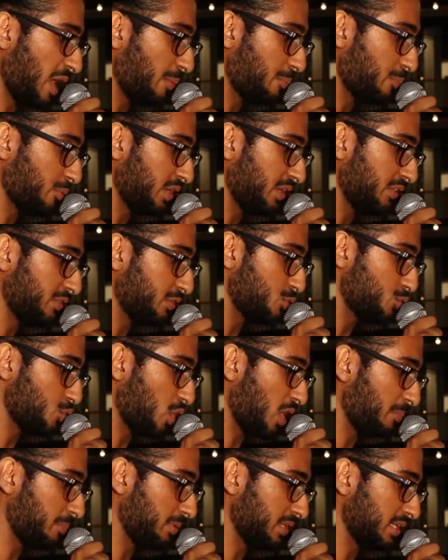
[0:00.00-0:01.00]
evaporate the
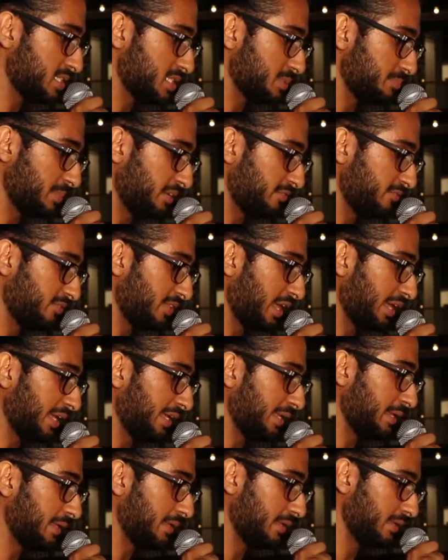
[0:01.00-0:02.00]
droplets mid
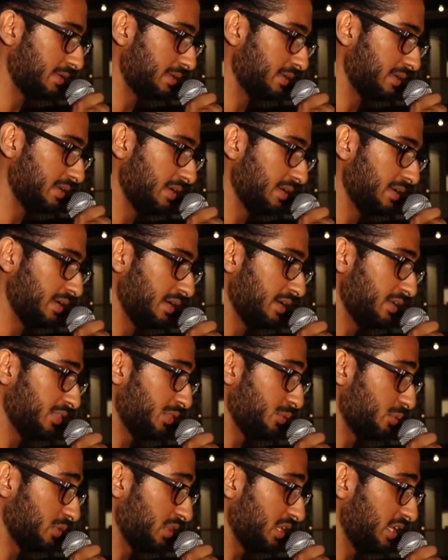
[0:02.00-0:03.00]
flight.
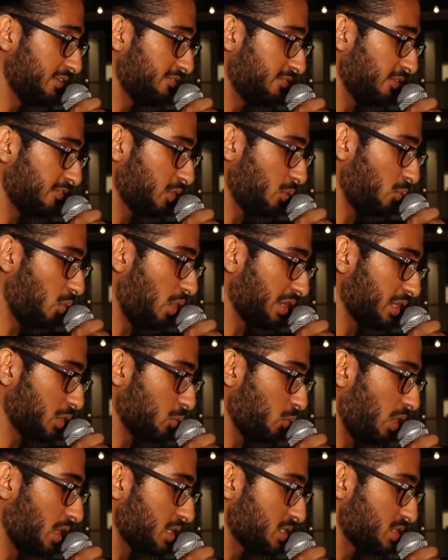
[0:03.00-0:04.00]
The relief of the
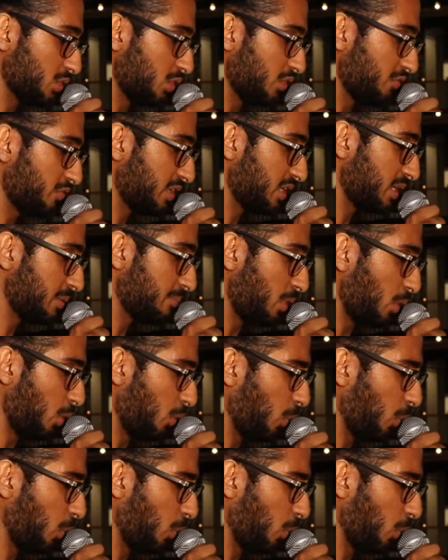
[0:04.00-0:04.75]
water washing over him